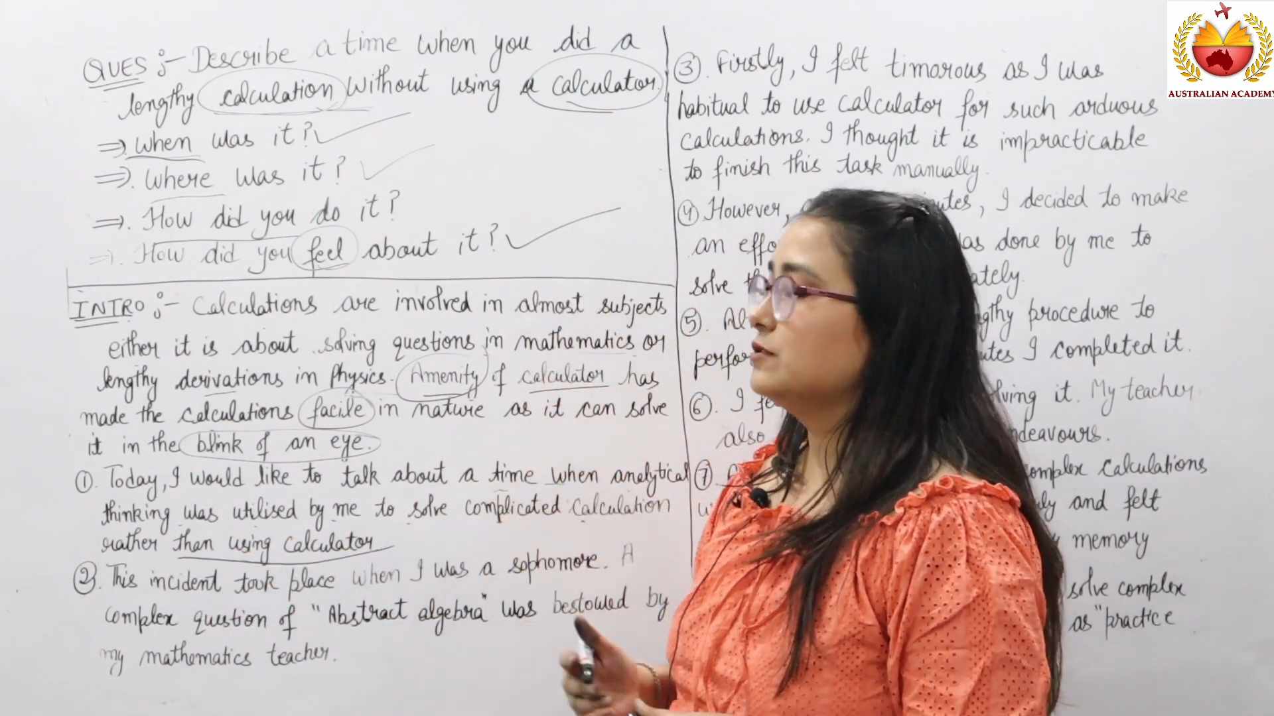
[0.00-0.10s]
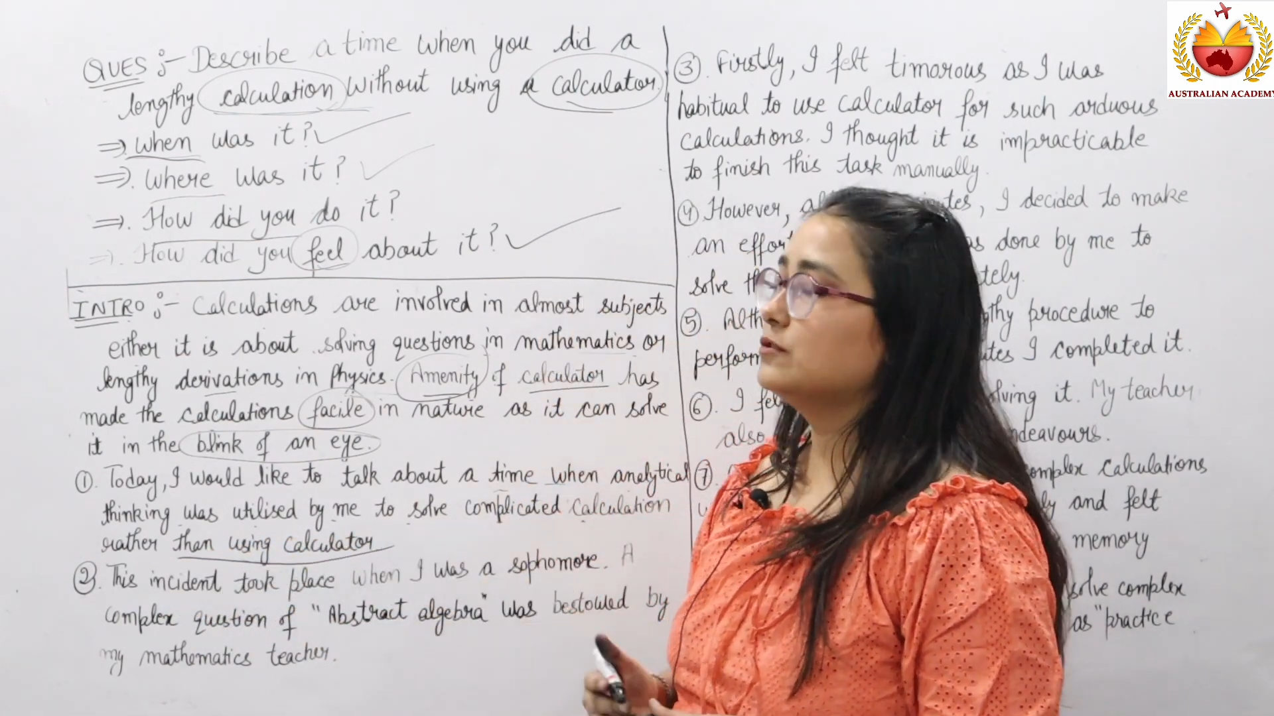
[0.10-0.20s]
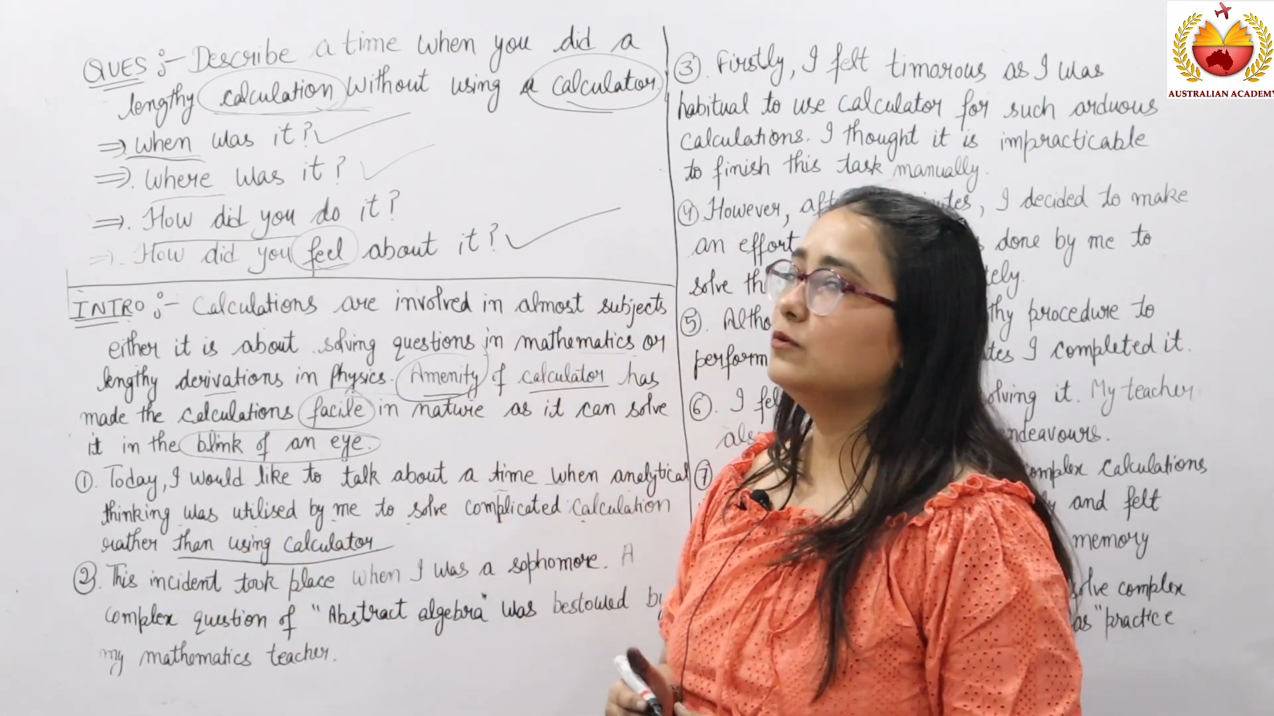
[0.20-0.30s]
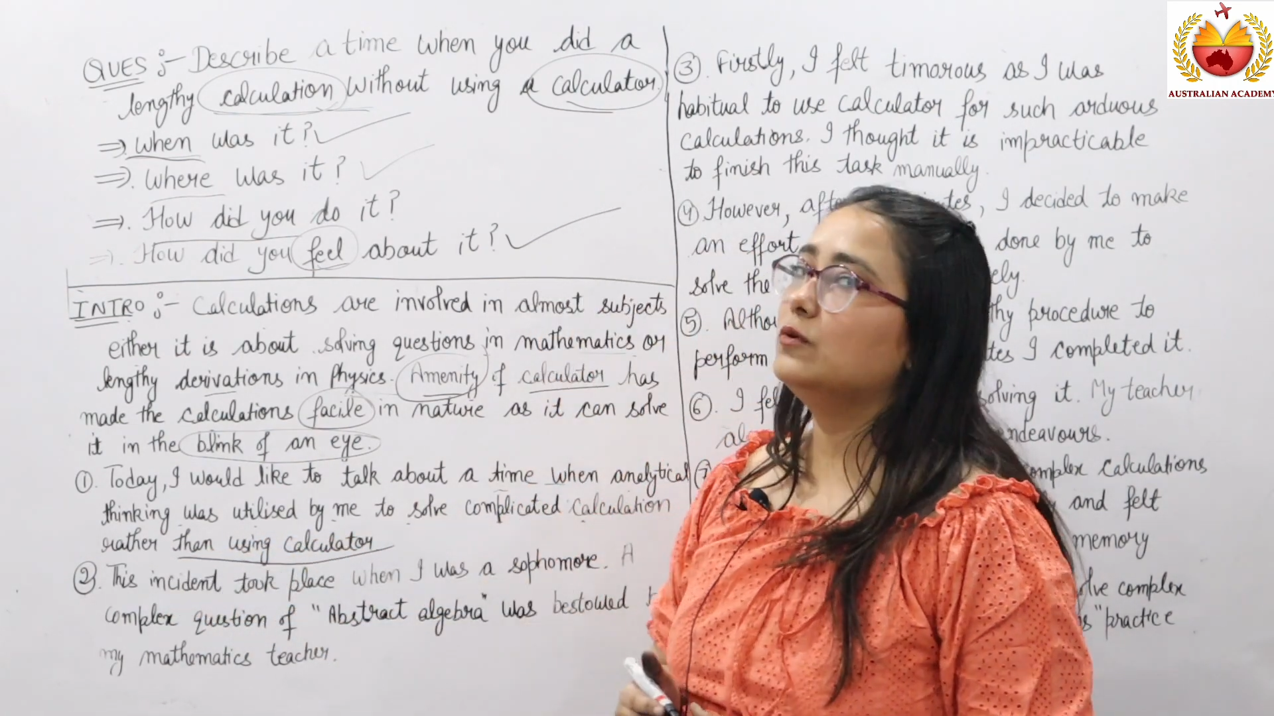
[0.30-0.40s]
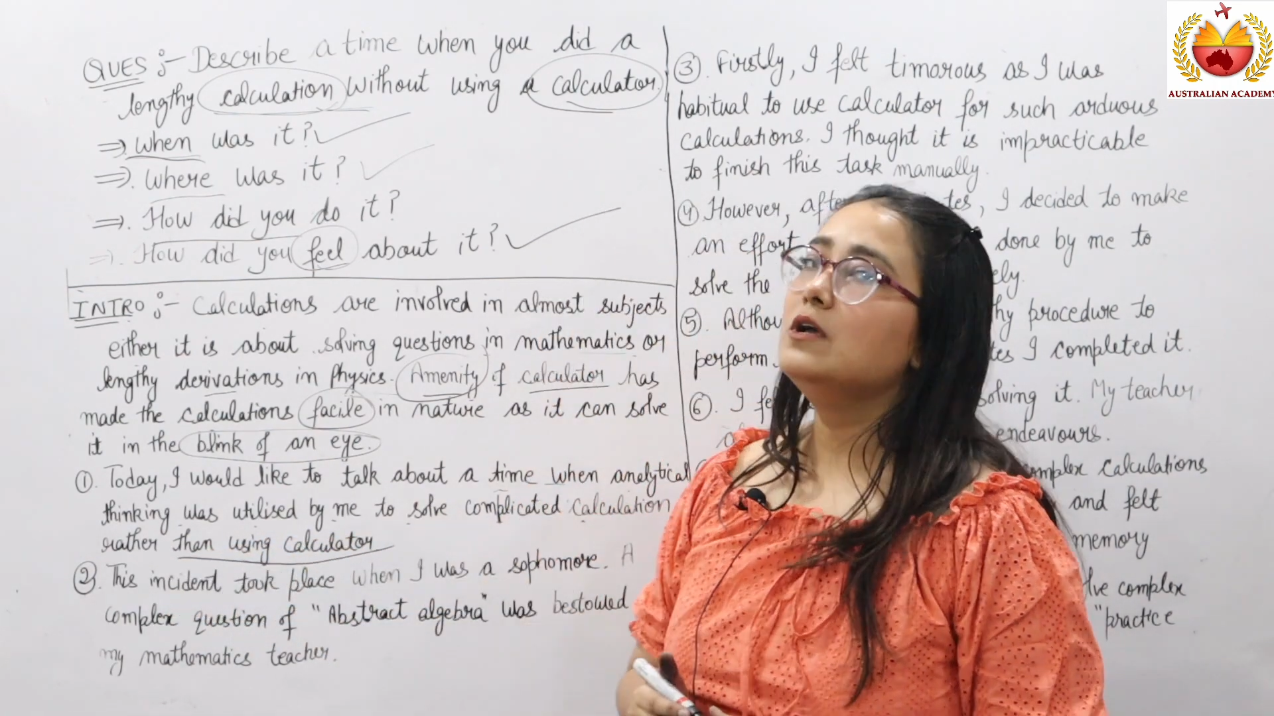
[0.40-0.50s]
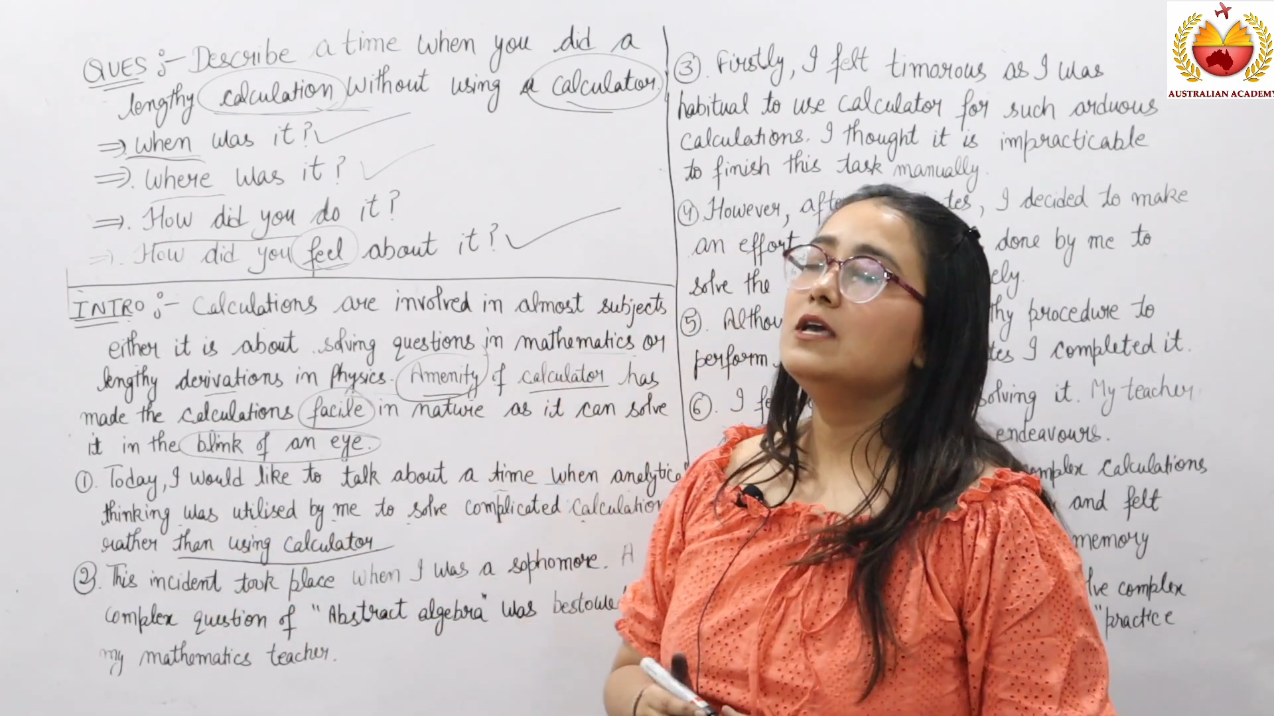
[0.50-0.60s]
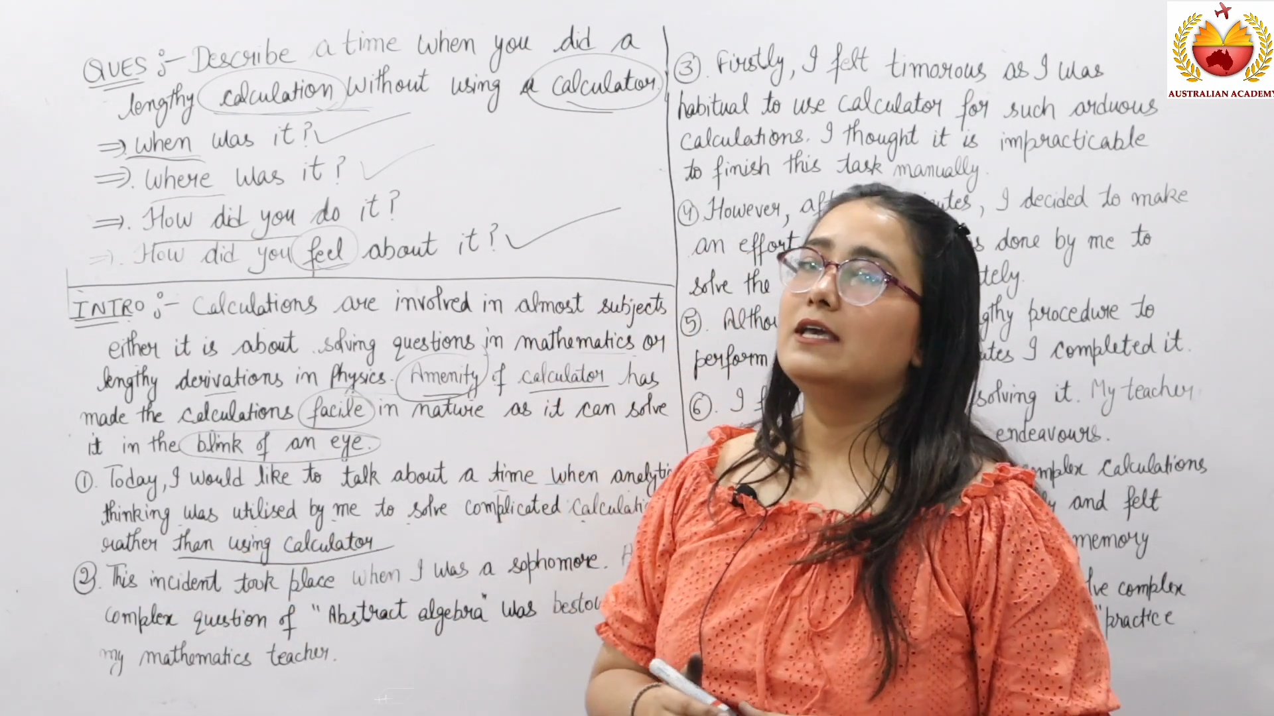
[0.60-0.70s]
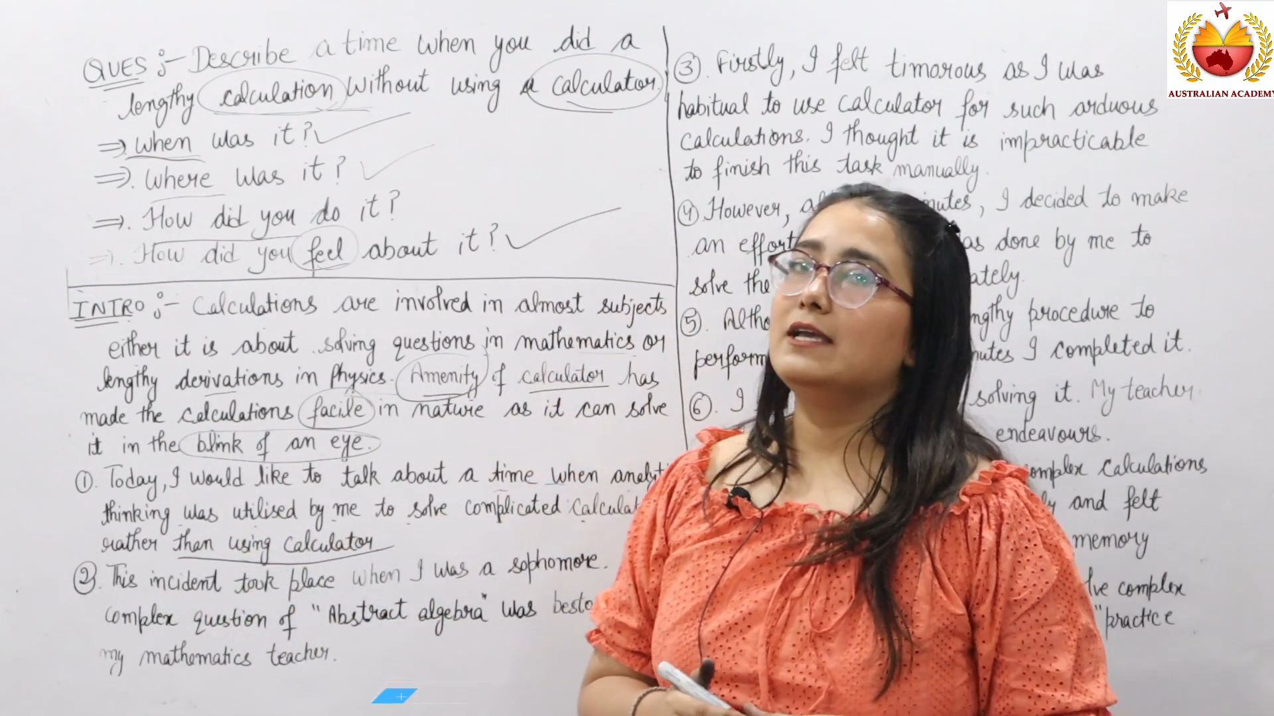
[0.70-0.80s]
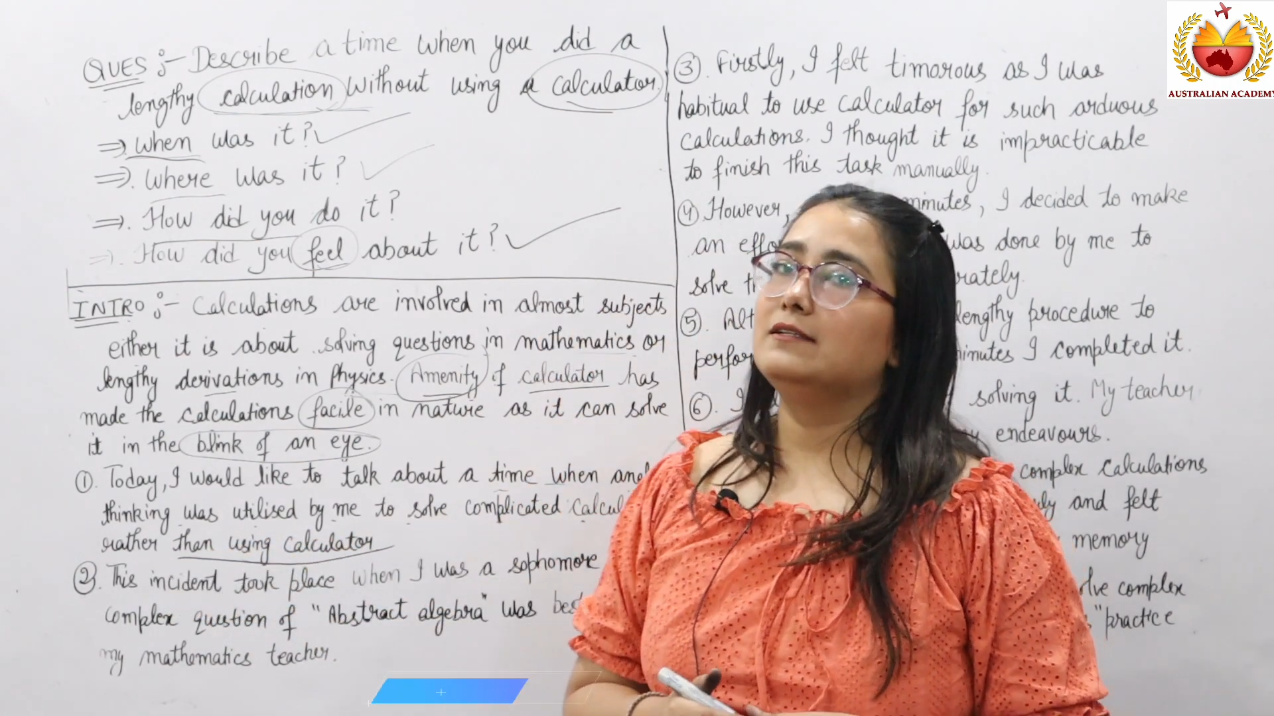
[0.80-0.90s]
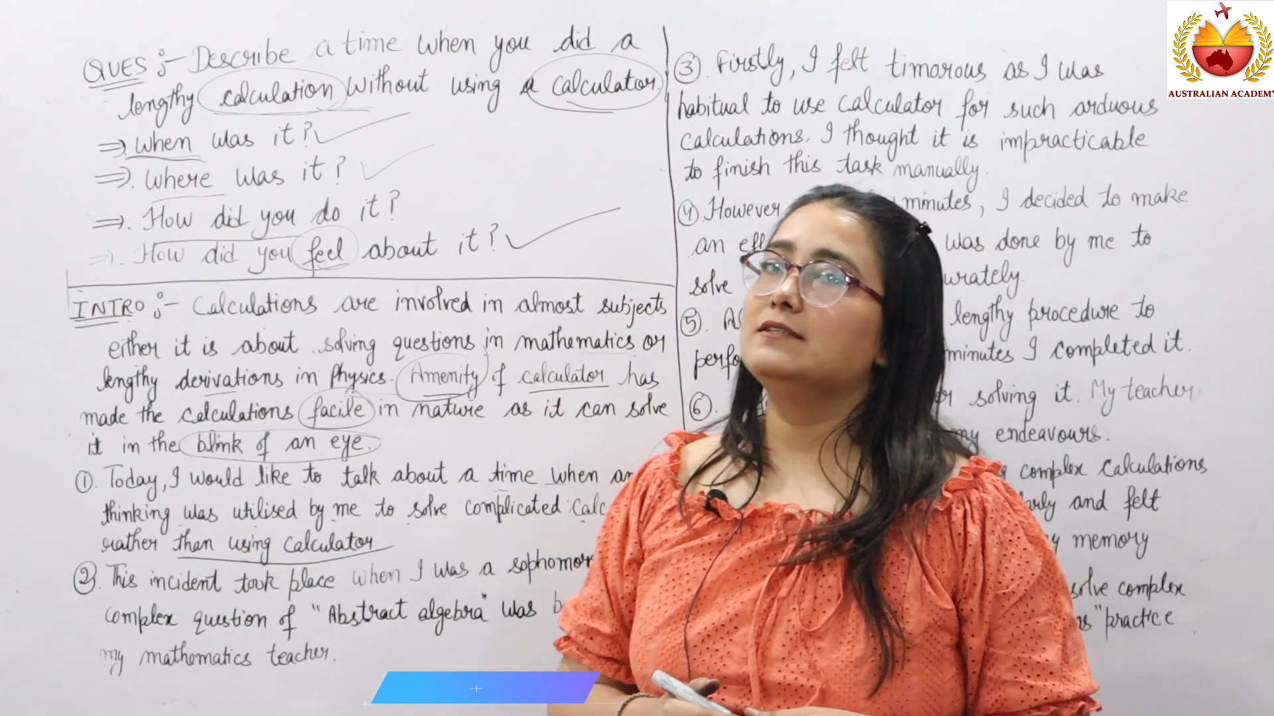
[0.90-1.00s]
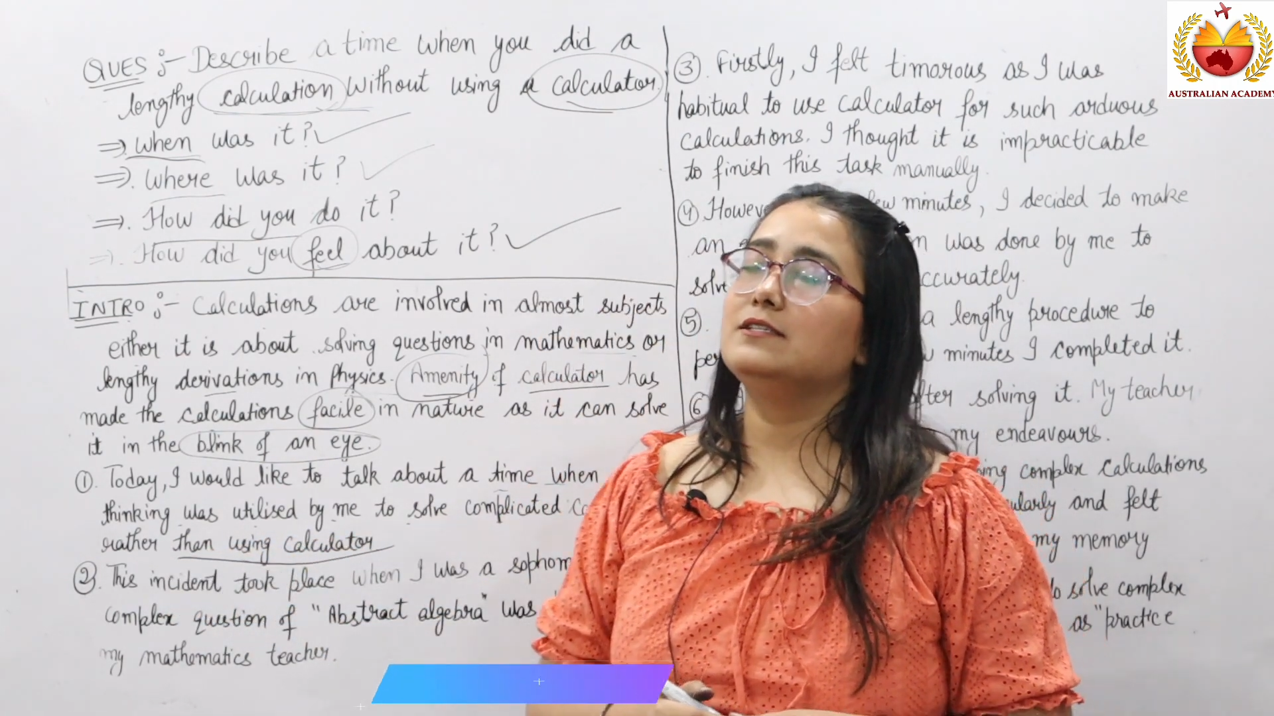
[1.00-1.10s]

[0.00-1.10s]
So here the